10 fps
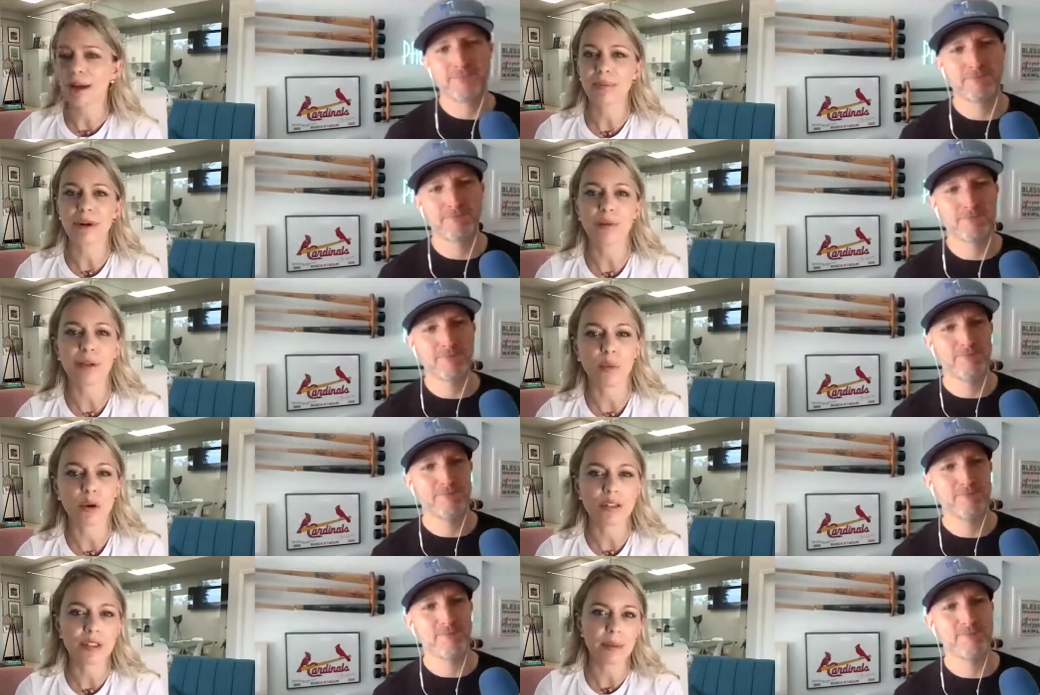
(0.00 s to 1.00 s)
Speaker 1: probably
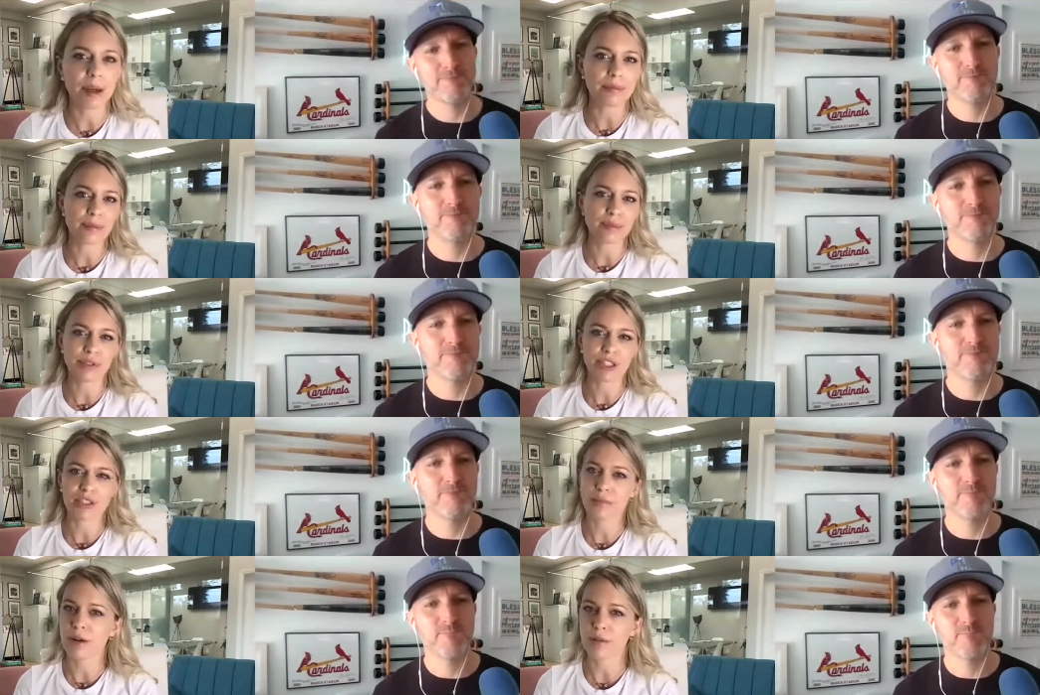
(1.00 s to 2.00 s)
won't. I'm is
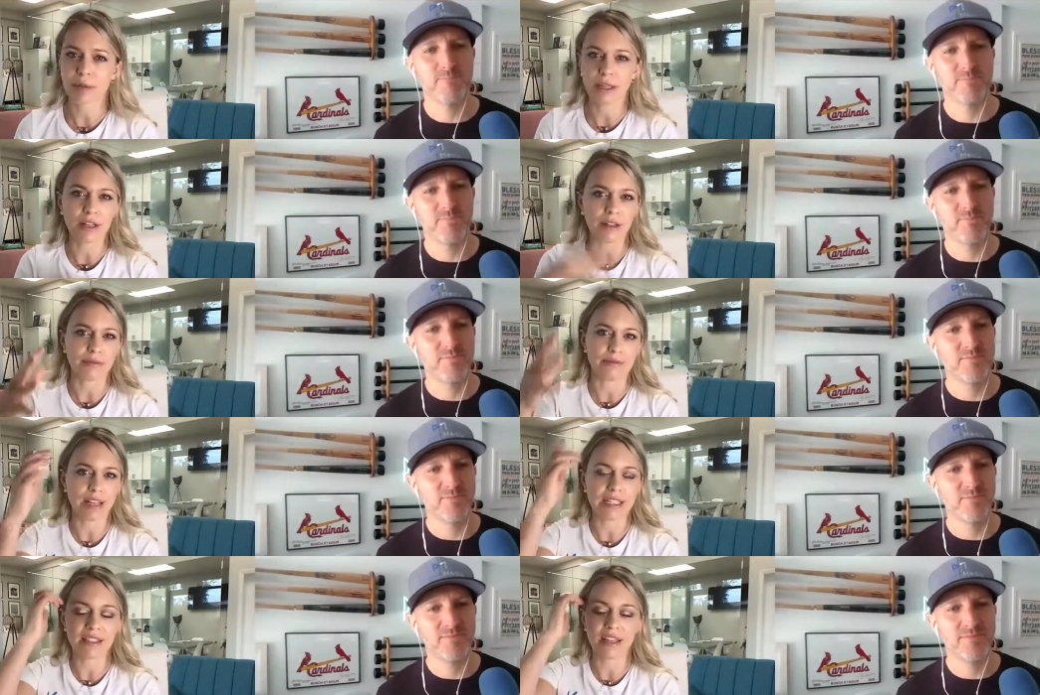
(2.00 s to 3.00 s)
probably going to
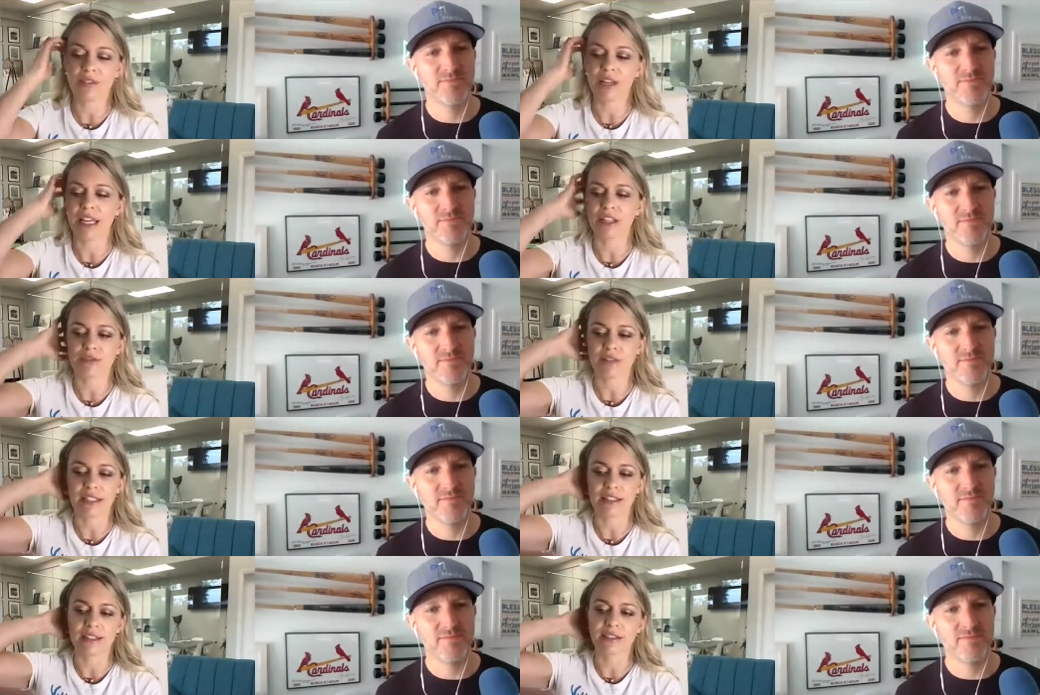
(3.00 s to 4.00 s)
rent it out vacation
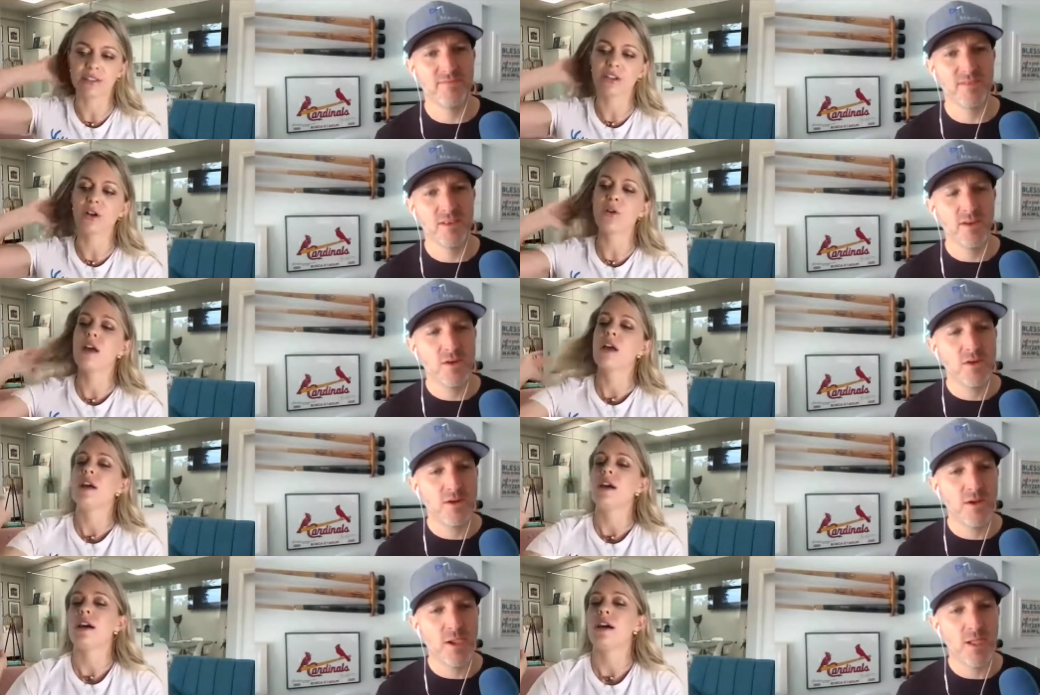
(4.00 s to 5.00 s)
rental. So
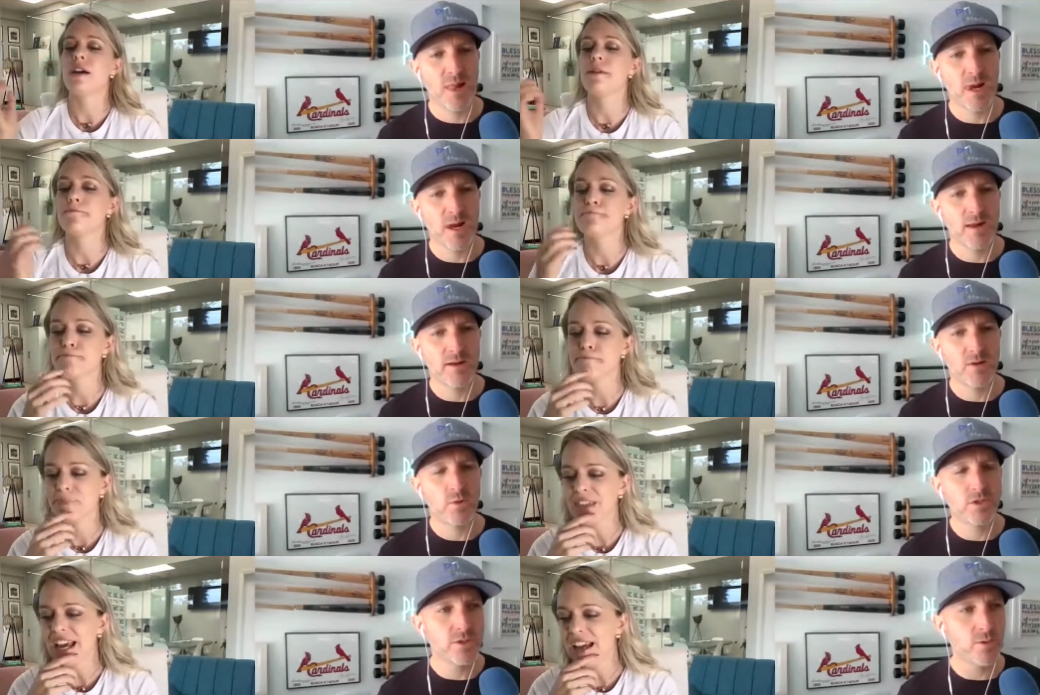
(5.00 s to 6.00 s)
um
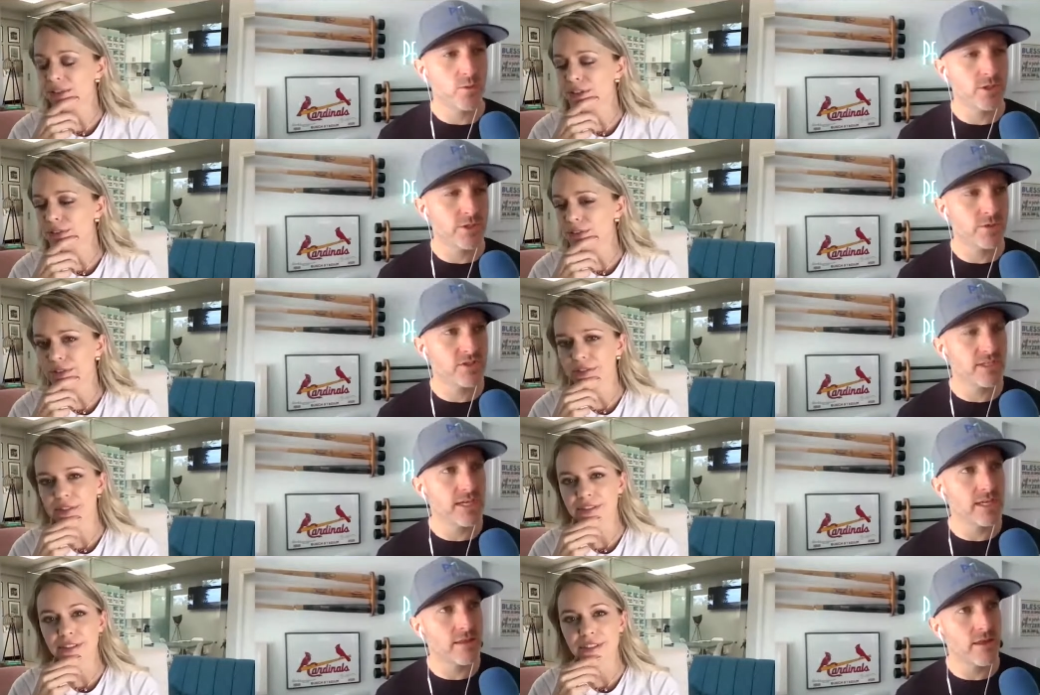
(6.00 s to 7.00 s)
would yeah.
Speaker 2: you would you
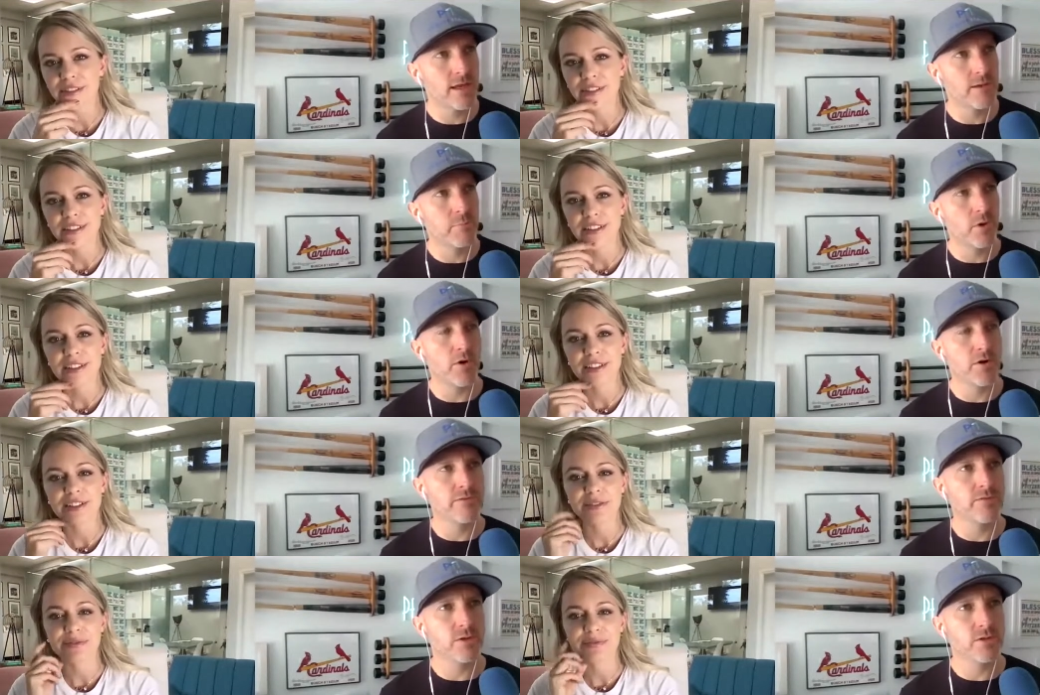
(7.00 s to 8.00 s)
say that part
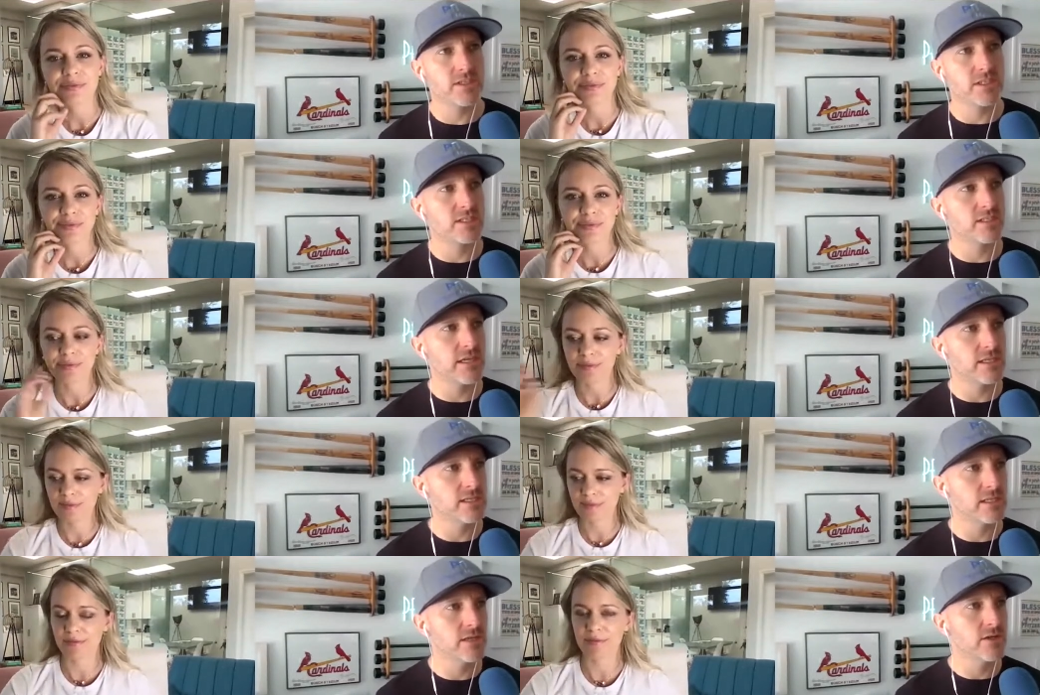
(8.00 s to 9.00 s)
of your success
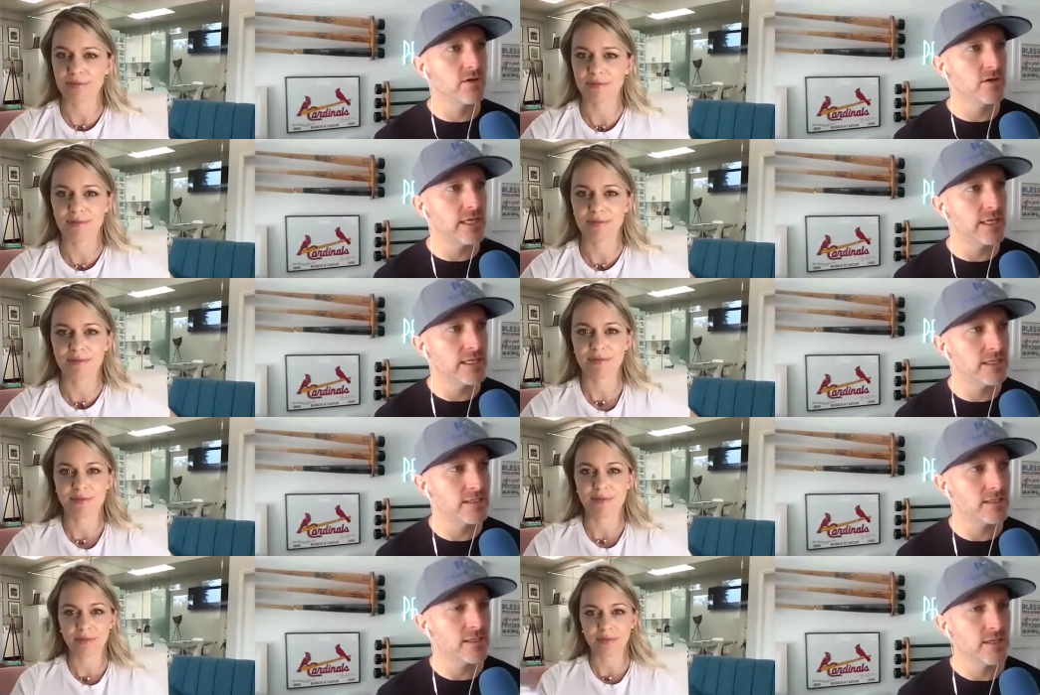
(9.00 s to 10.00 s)
here
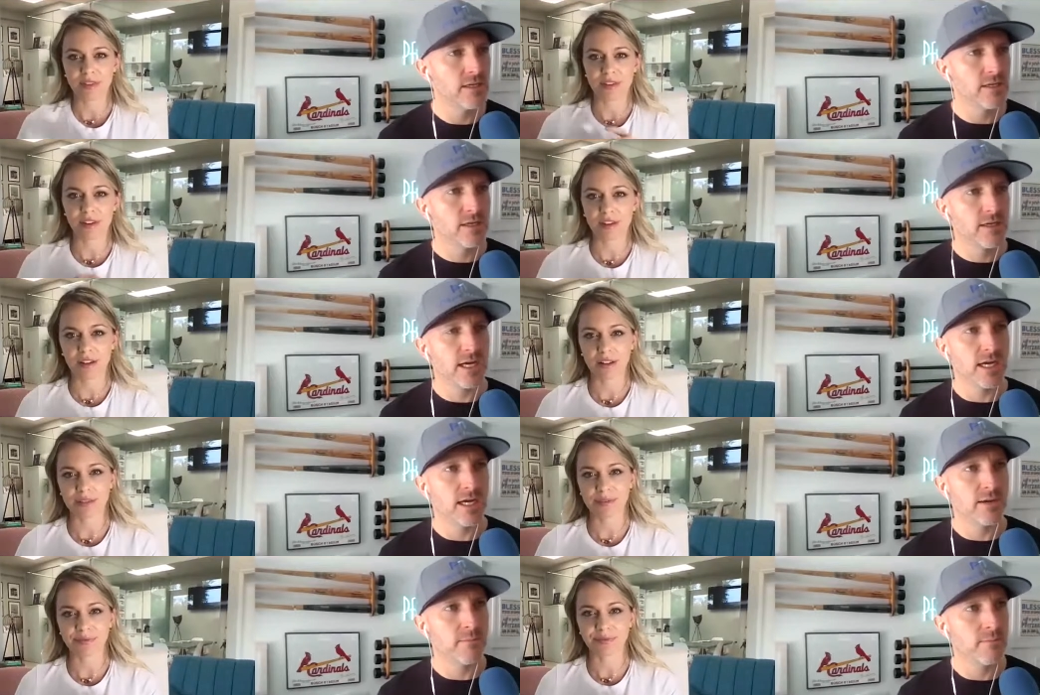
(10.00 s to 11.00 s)
is
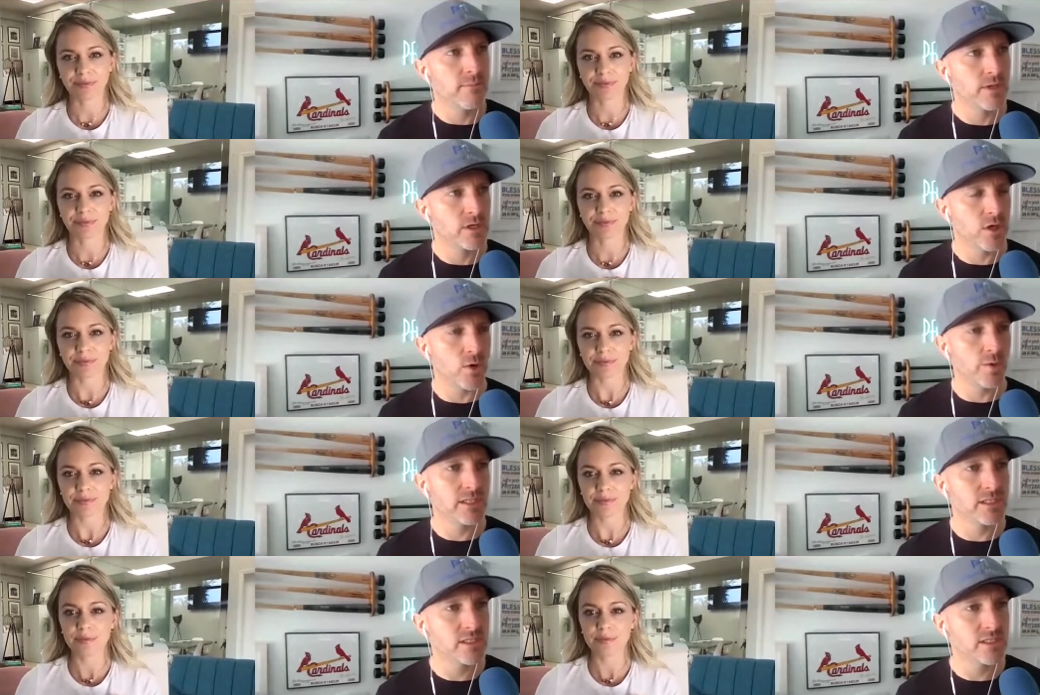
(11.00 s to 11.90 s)
um going